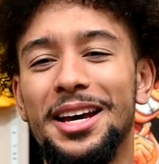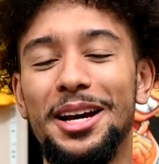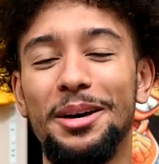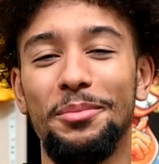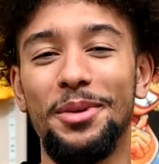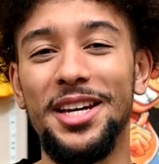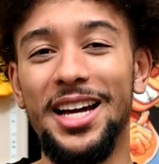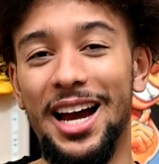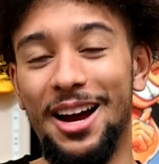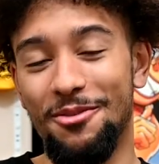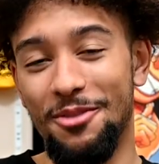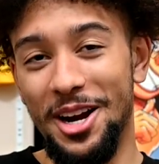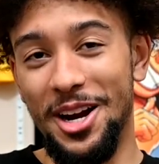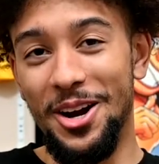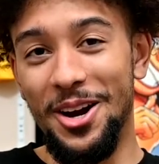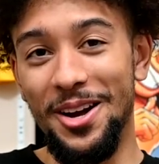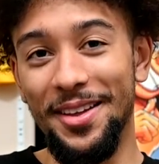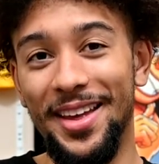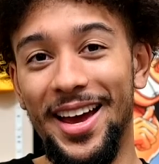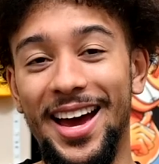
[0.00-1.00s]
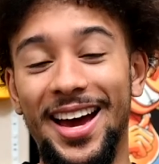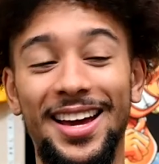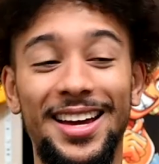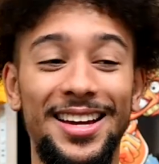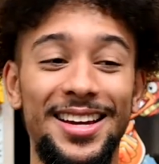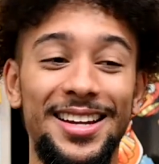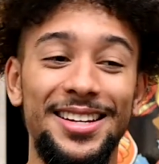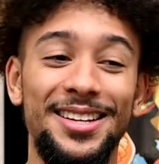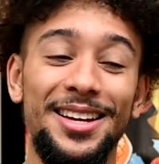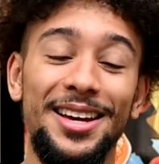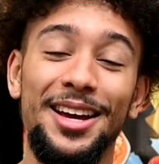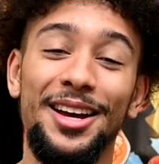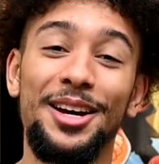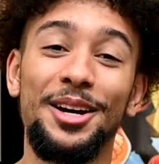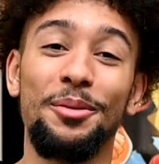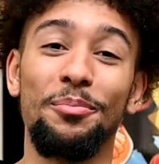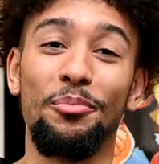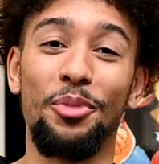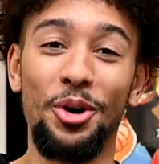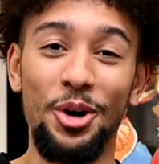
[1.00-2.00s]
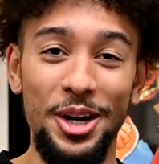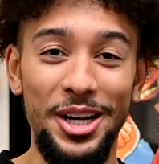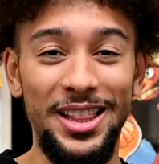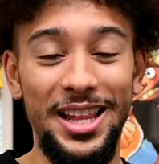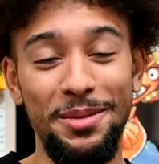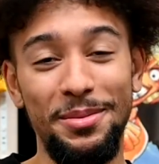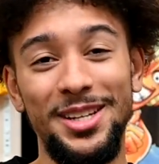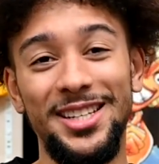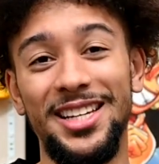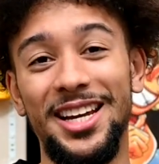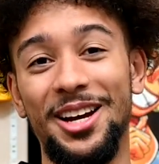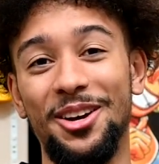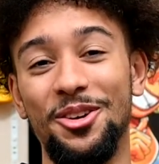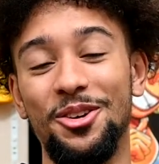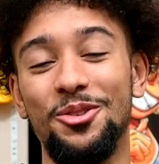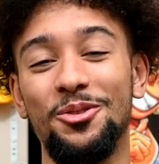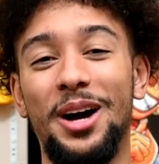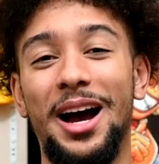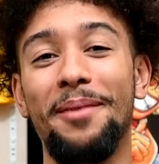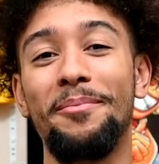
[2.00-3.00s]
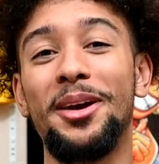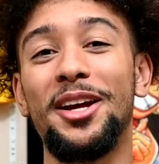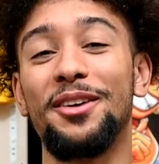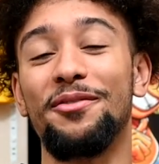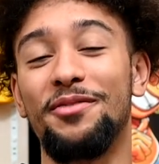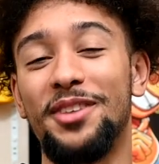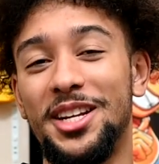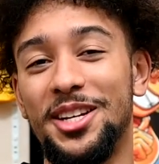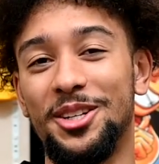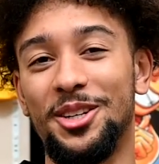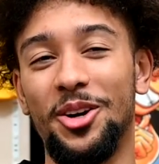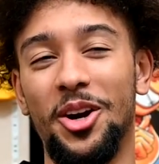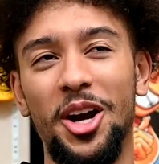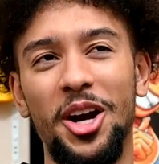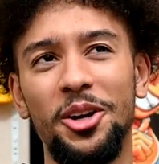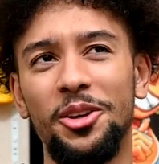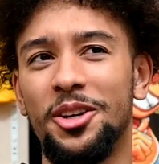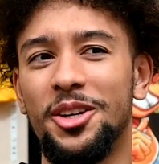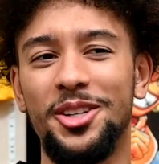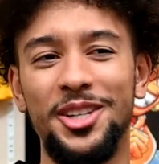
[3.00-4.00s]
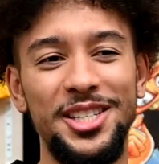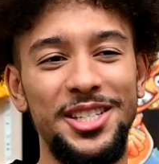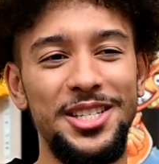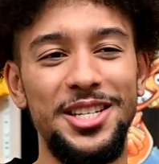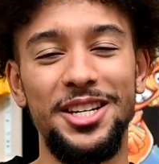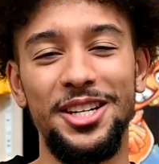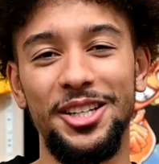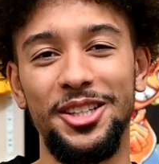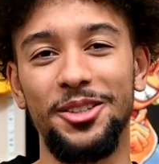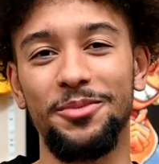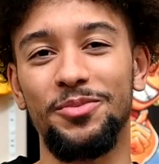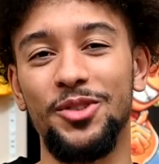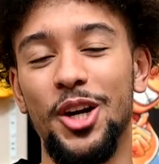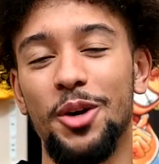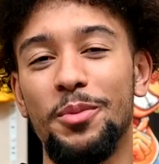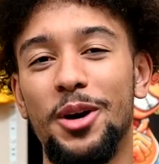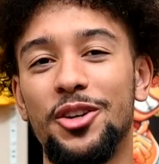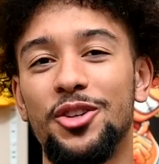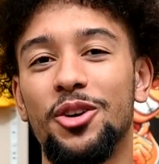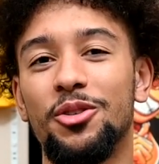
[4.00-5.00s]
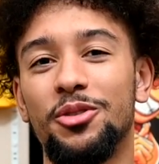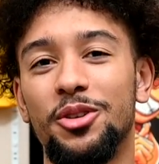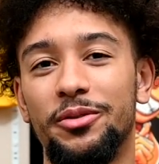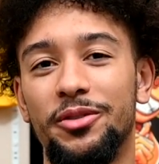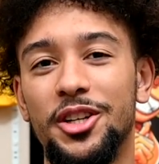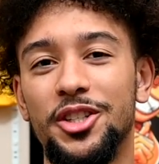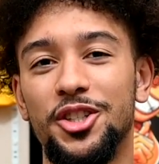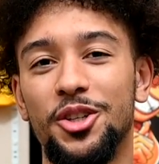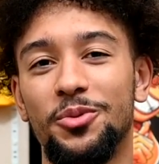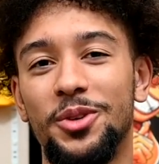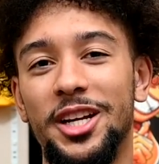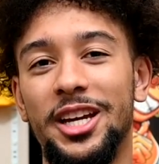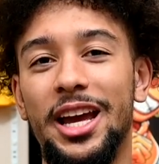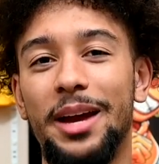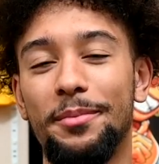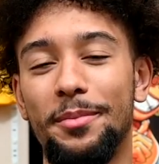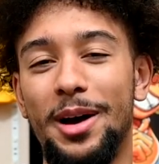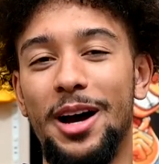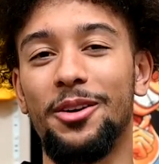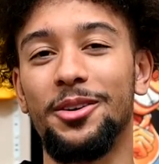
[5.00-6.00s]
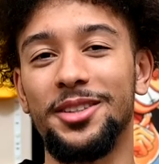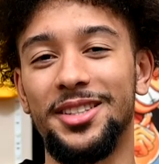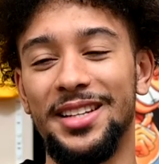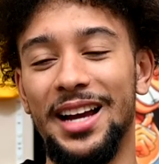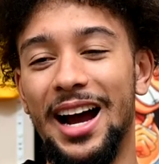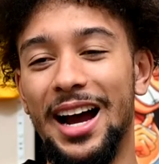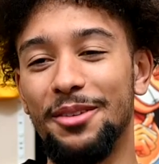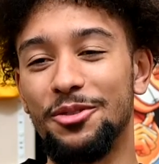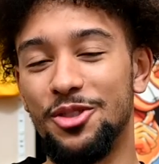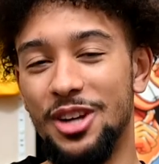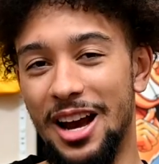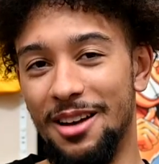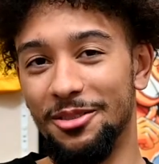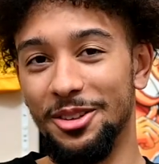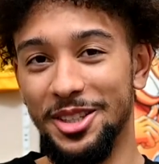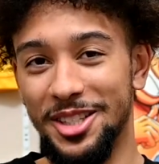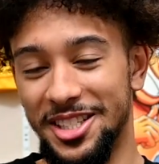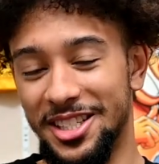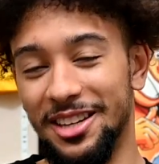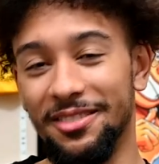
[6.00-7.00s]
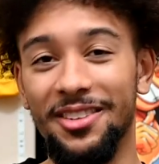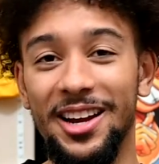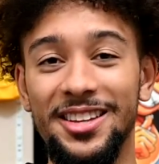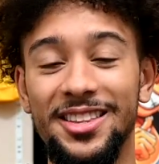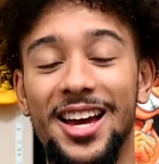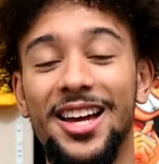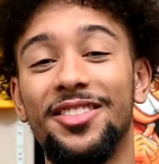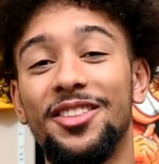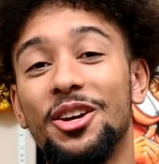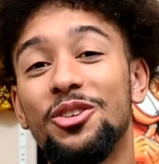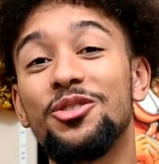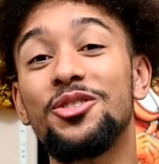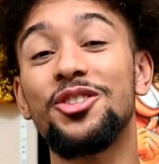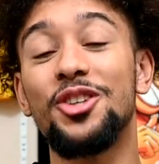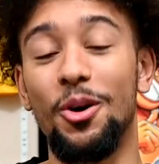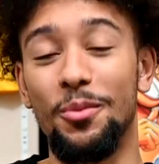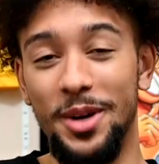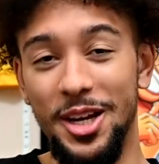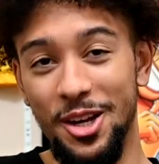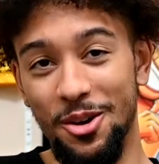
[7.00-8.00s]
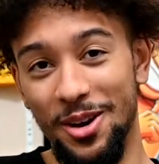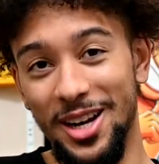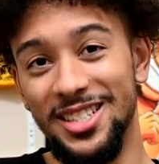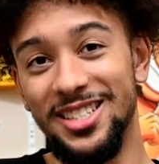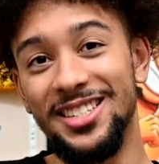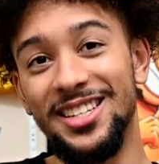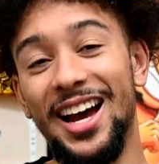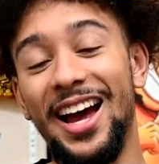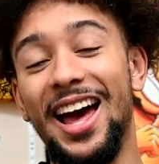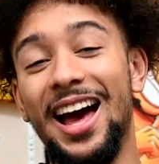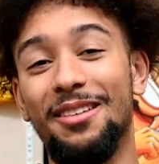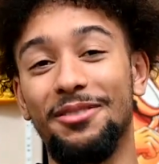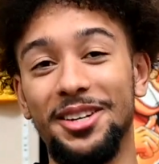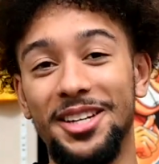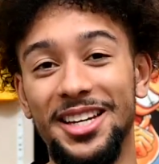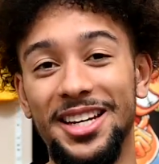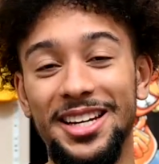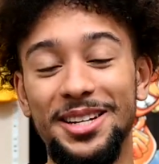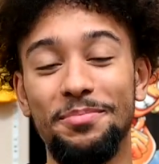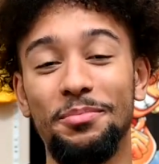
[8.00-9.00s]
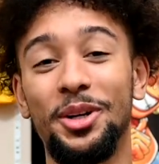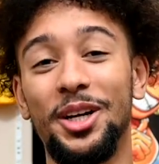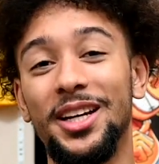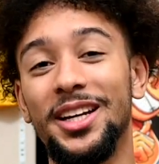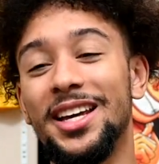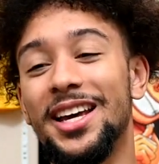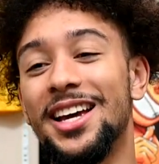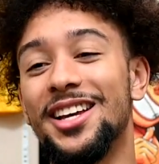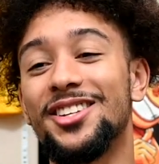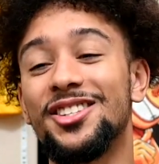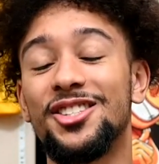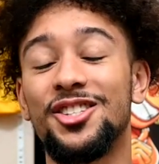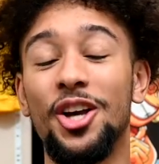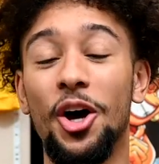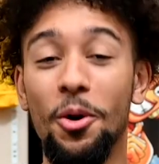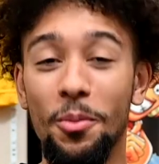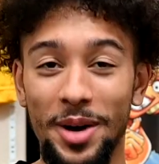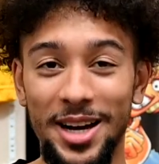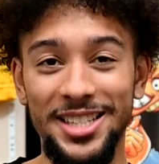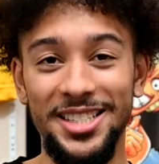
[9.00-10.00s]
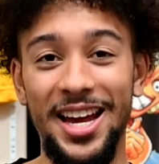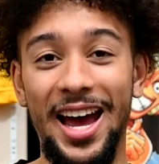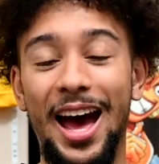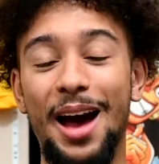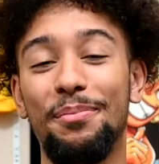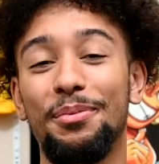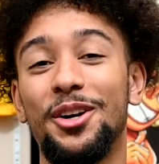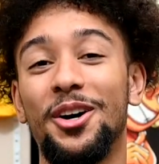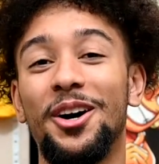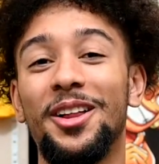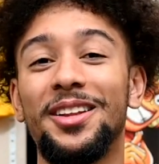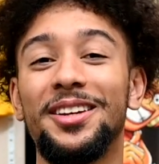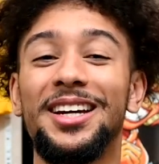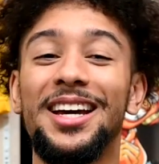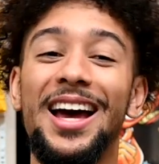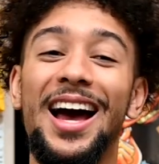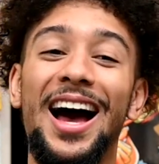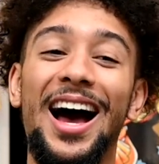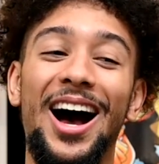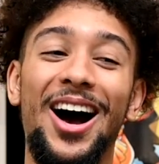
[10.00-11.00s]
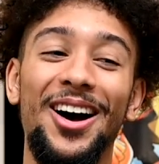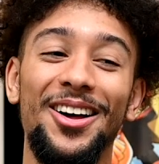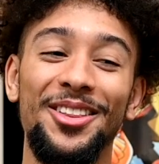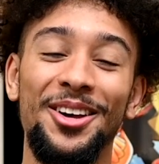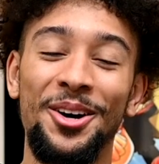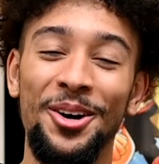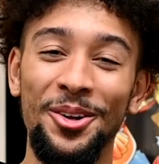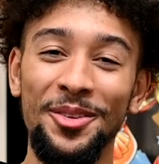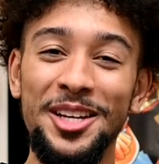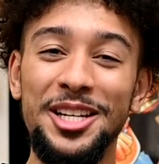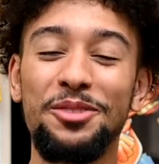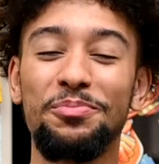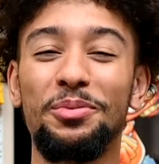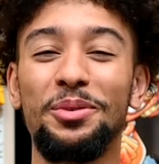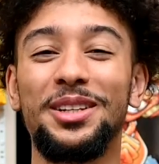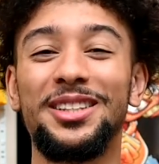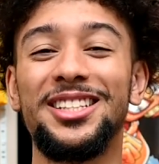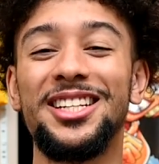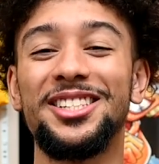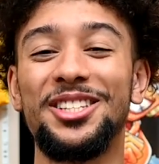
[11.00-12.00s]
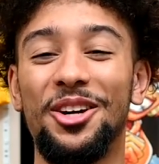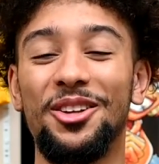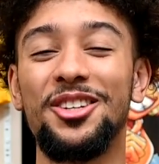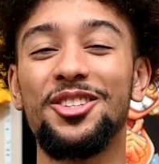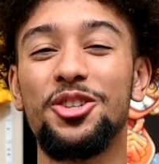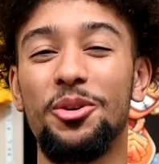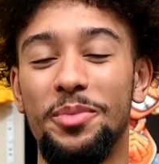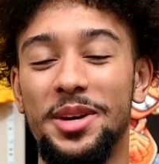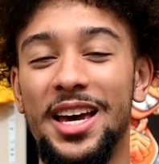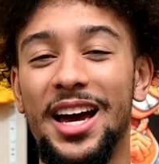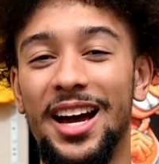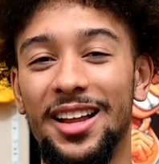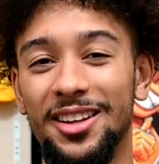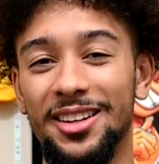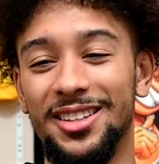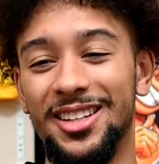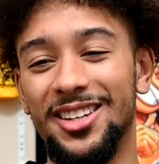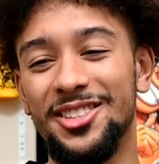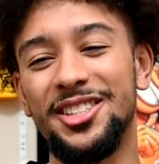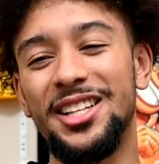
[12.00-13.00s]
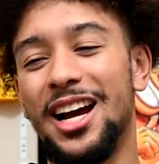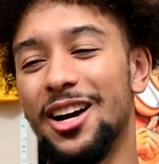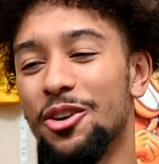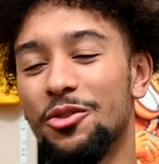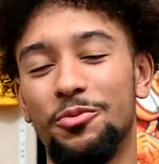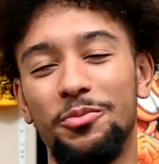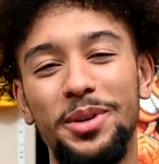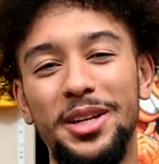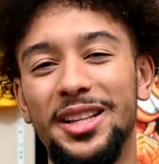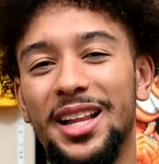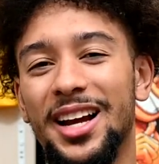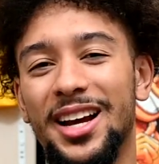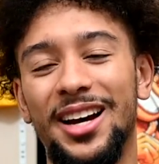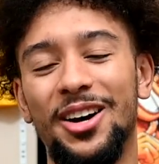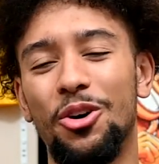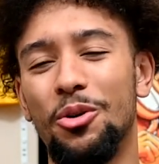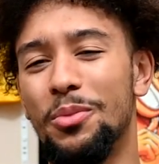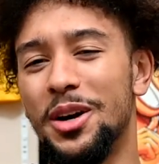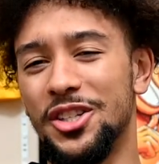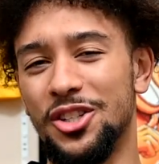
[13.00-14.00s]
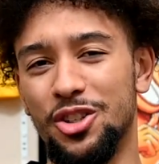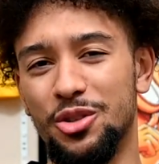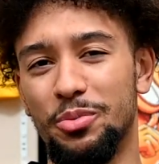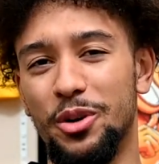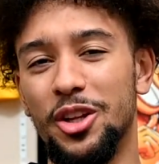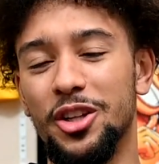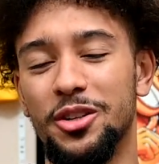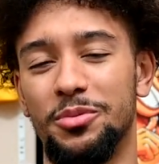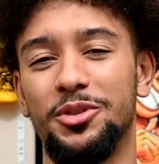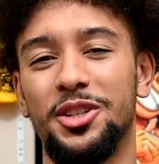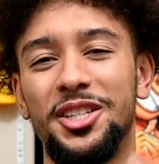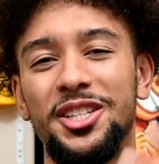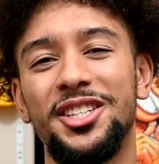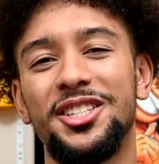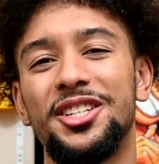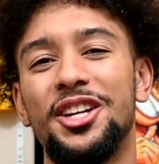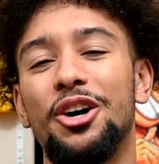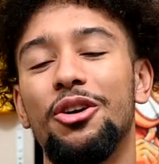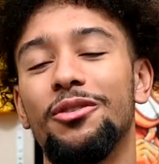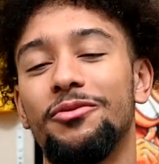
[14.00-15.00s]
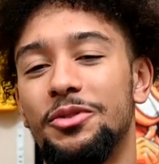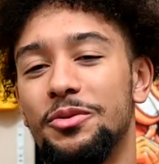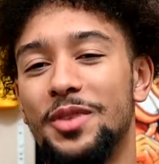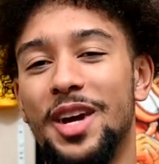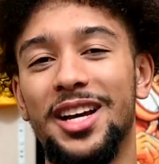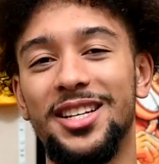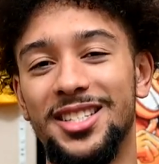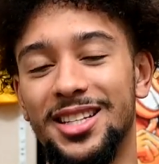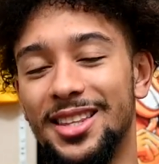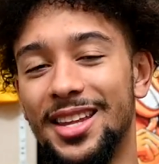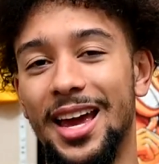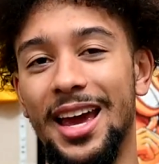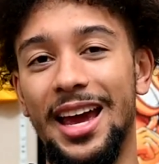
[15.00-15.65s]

But yeah, I read all that, and boy, let me tell you, I made a video earlier this year talking about Tokyo Revenger when it came about time travel and stuff like that. There's so many questions I have again, but so much happened. All the only just know there's gonna be hella, it's not gonna be like a whole bunch of spoilers, but just know if you've not seen the